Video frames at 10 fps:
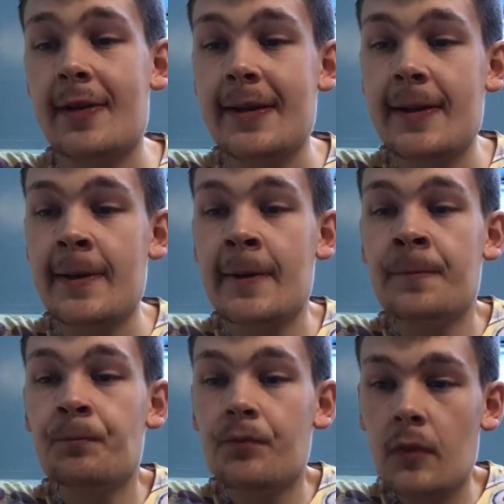So,
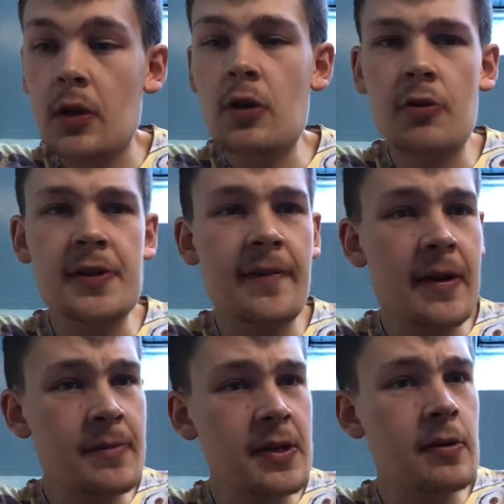
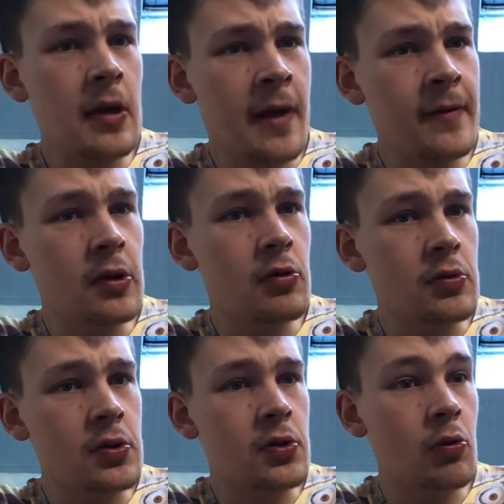Southampton have a
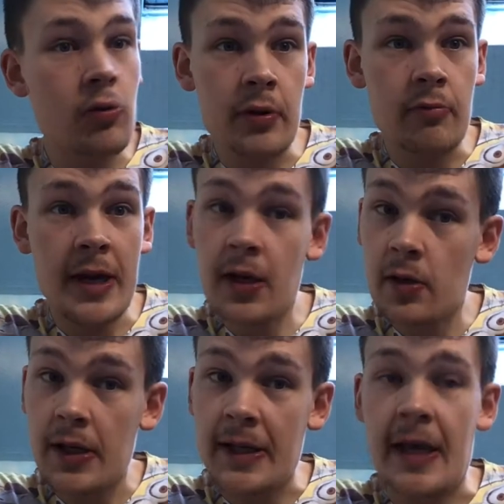good scoring
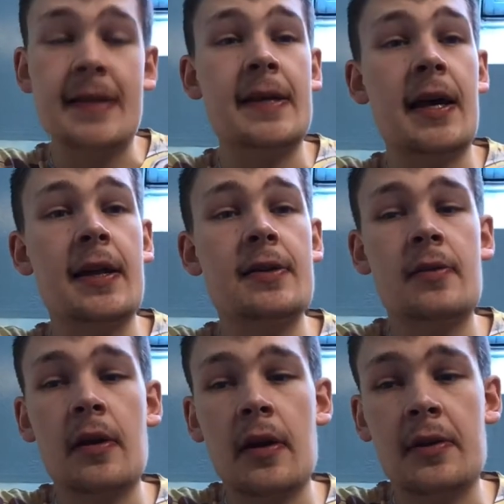record at the
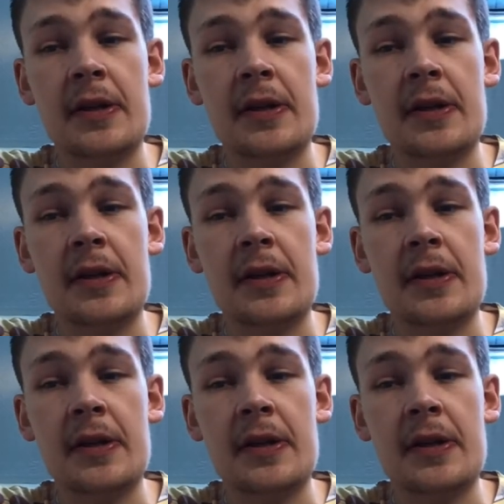Etihad,